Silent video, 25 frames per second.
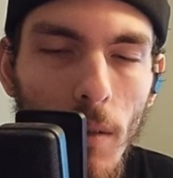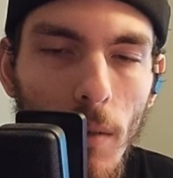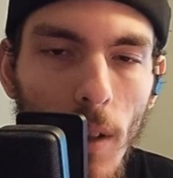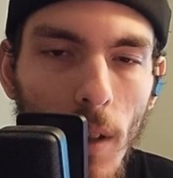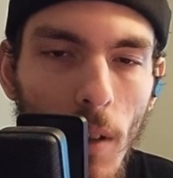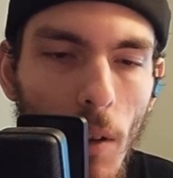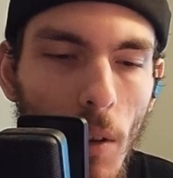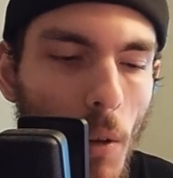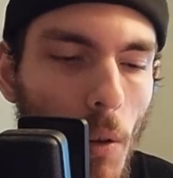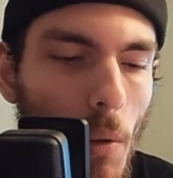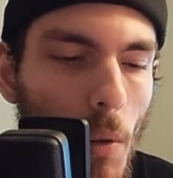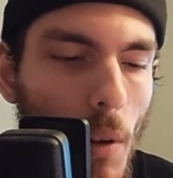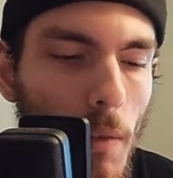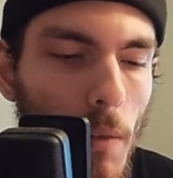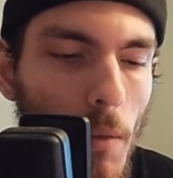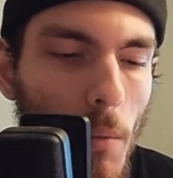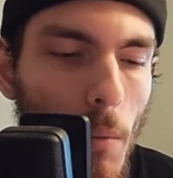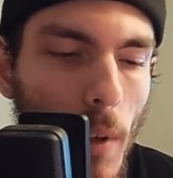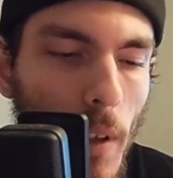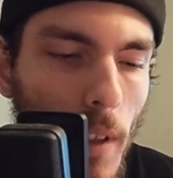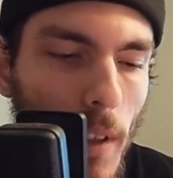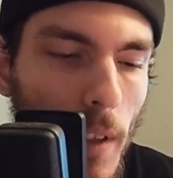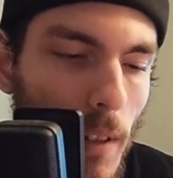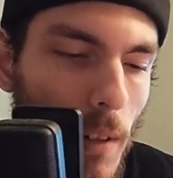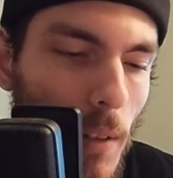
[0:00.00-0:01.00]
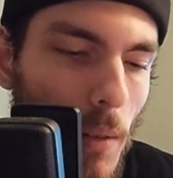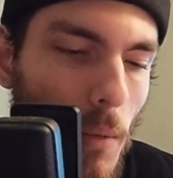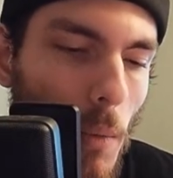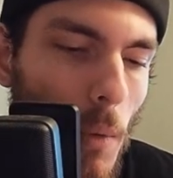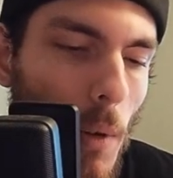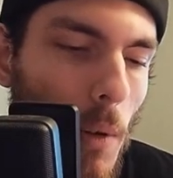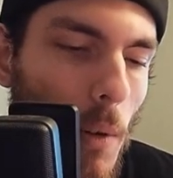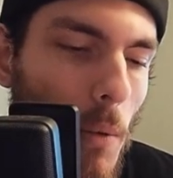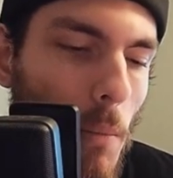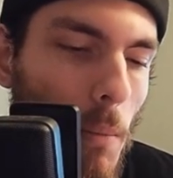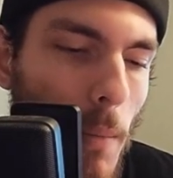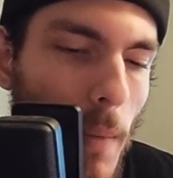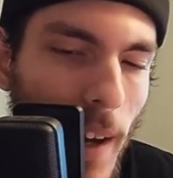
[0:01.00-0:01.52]
Hello, everybody.
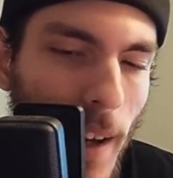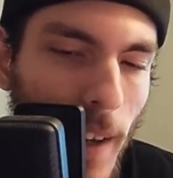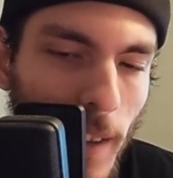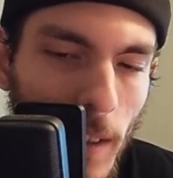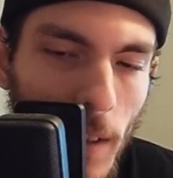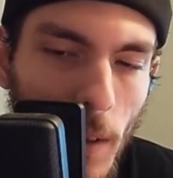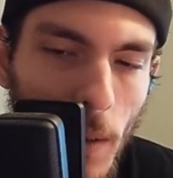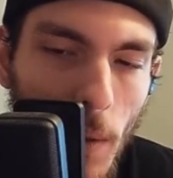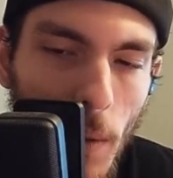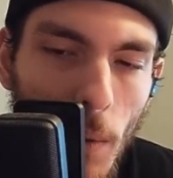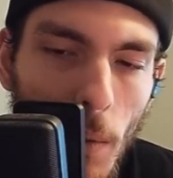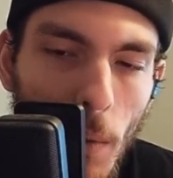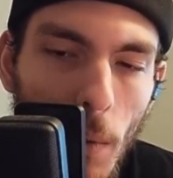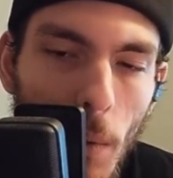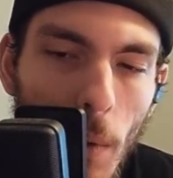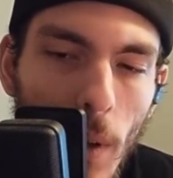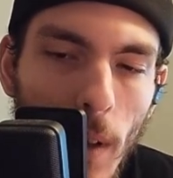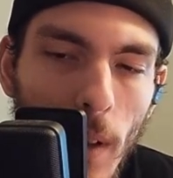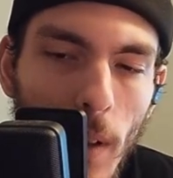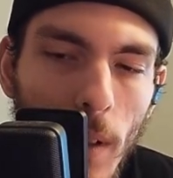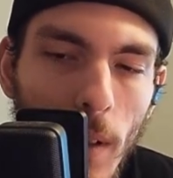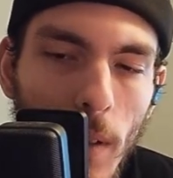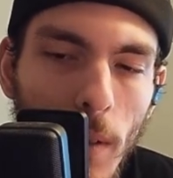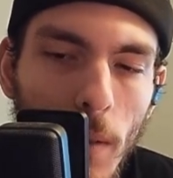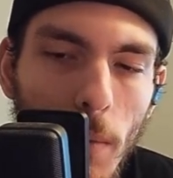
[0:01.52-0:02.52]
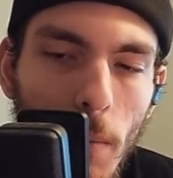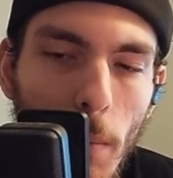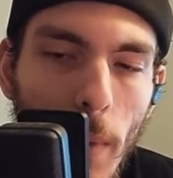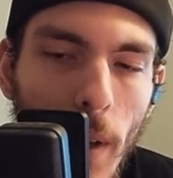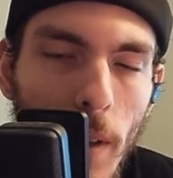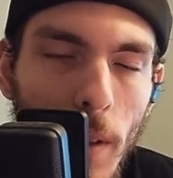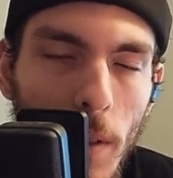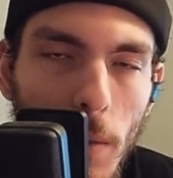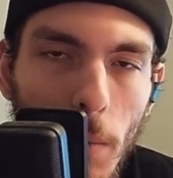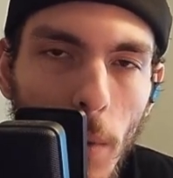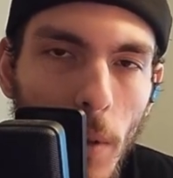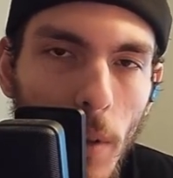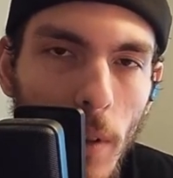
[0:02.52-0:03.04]
Welcome back to
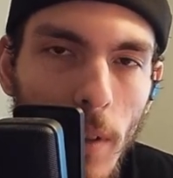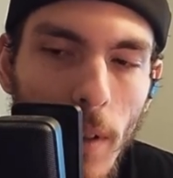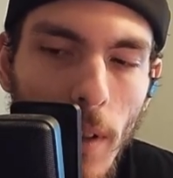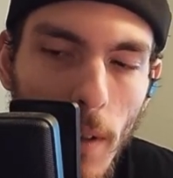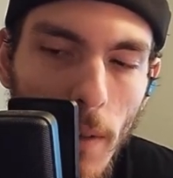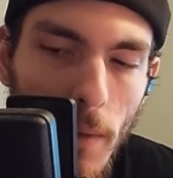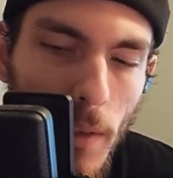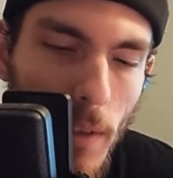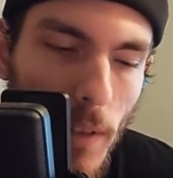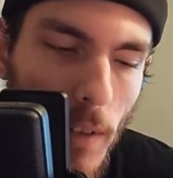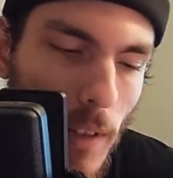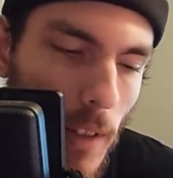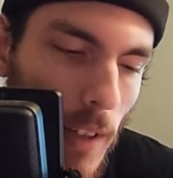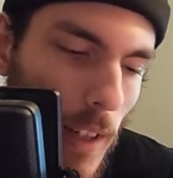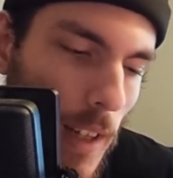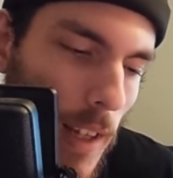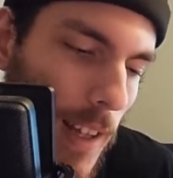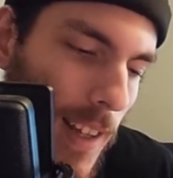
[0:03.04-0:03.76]
Best Books Ever.